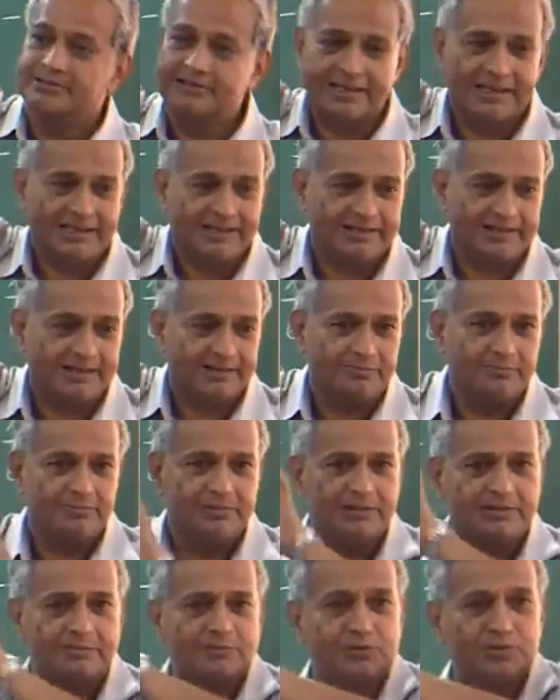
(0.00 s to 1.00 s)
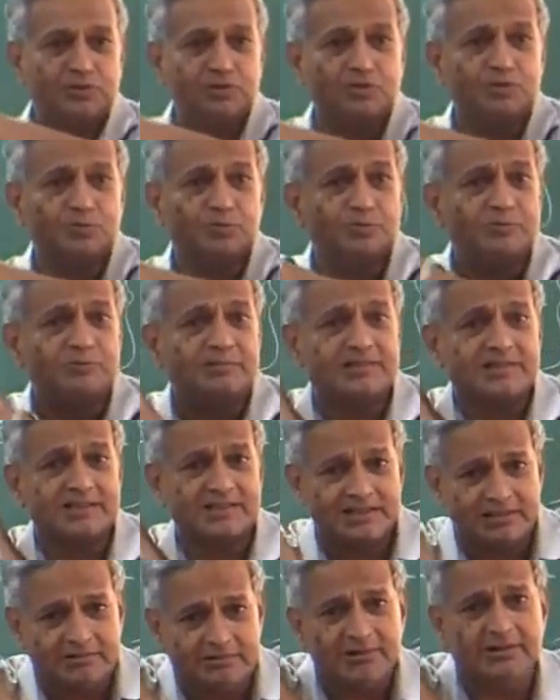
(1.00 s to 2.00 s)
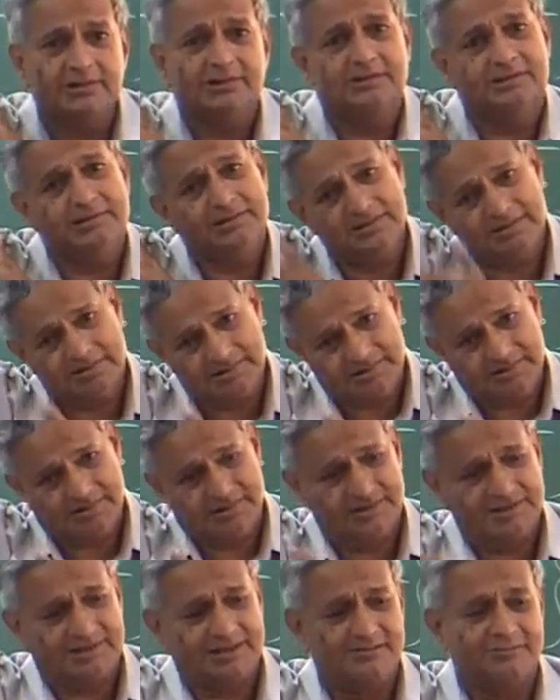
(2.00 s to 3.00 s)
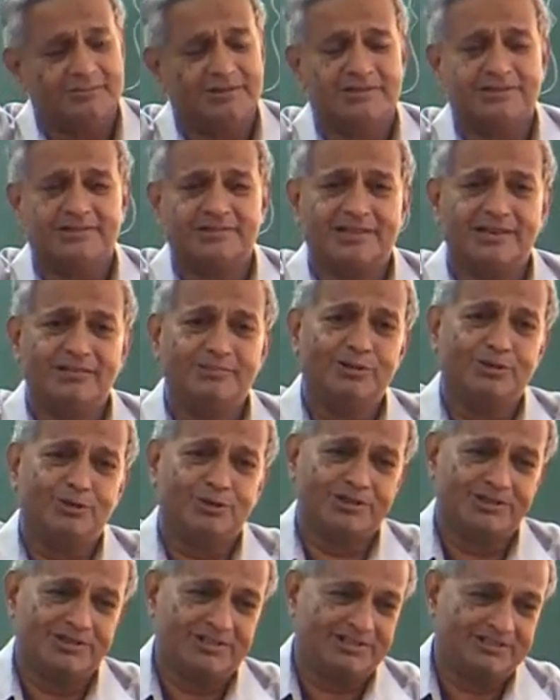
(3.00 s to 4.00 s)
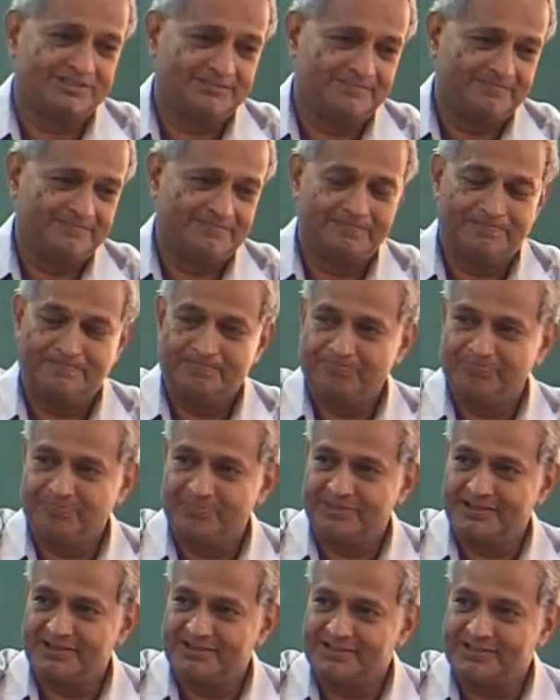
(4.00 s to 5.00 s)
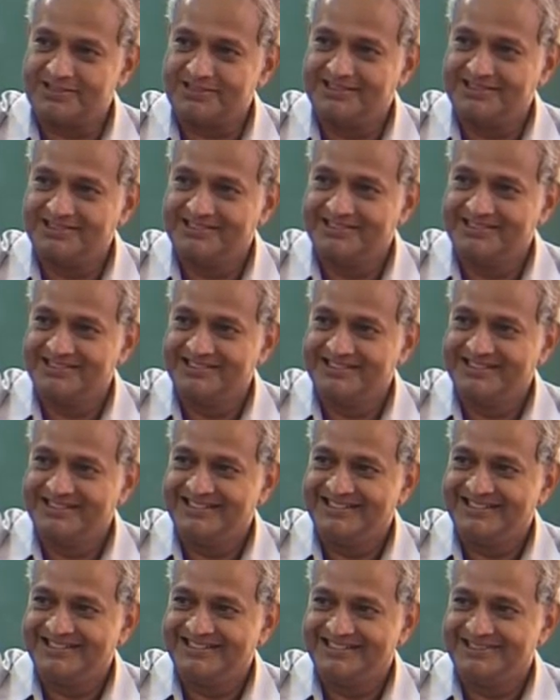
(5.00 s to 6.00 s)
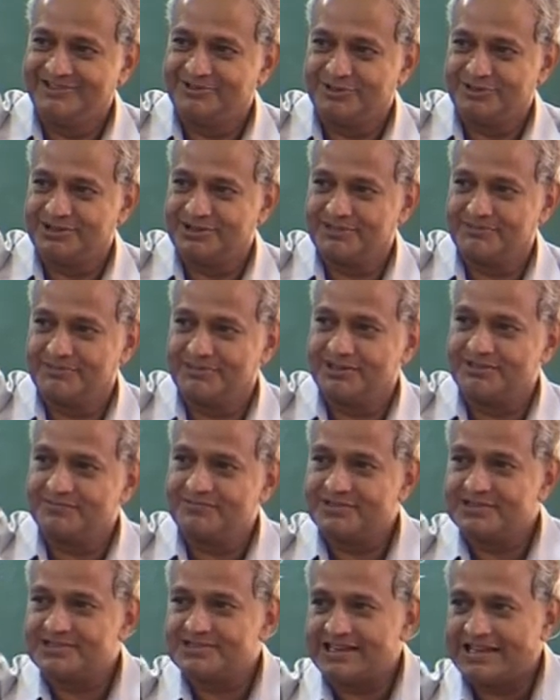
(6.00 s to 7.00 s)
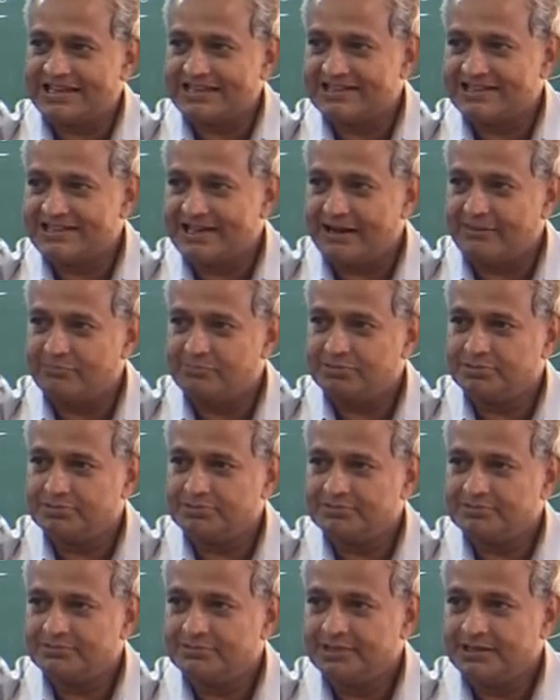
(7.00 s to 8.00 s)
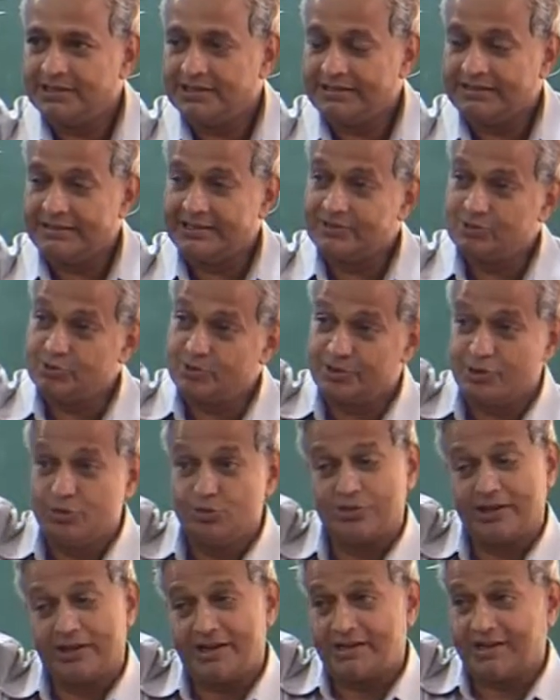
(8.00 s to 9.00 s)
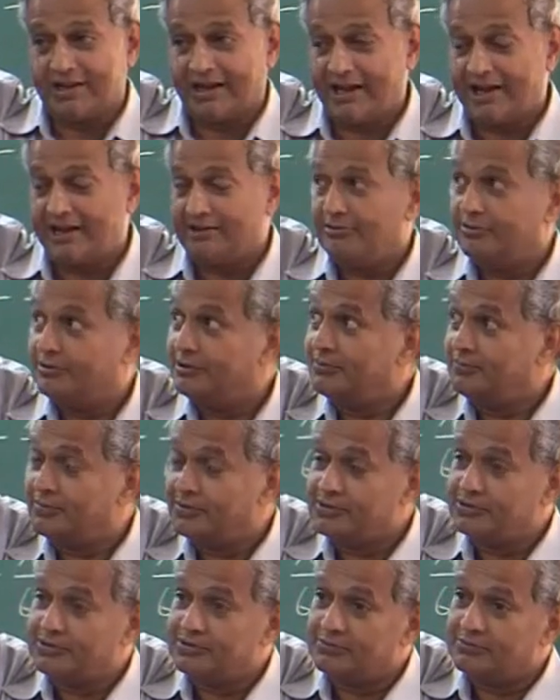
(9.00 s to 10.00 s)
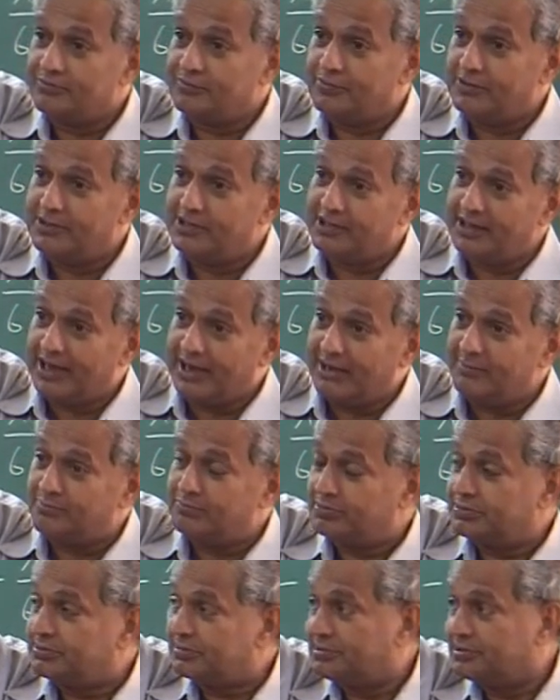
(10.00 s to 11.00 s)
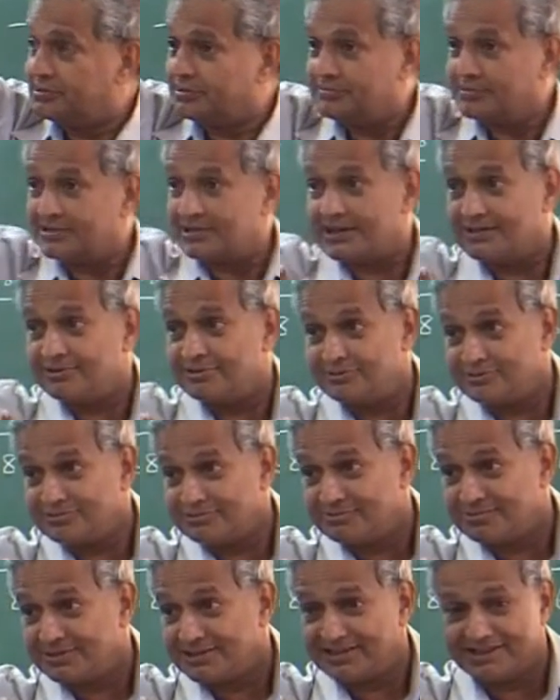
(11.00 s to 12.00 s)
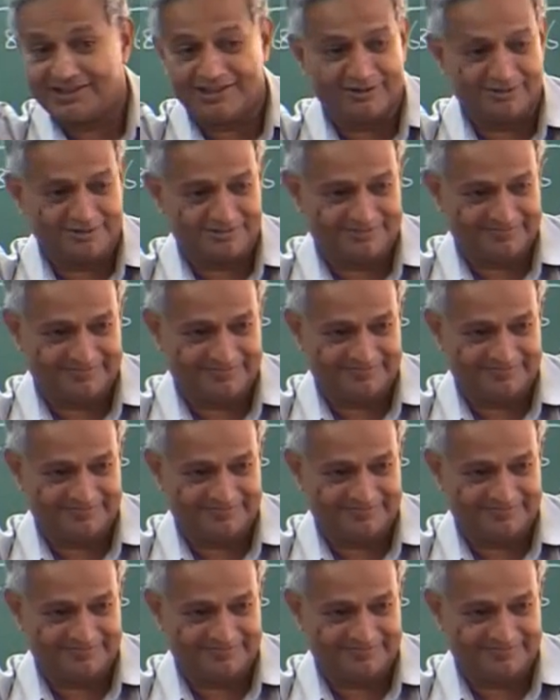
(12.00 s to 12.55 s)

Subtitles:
take it up. If these two moments are equal, it is kept at the same location, that is all. Okay. But if it is slightly up, that is why you can have, if it is fully up, it will try to bring it down.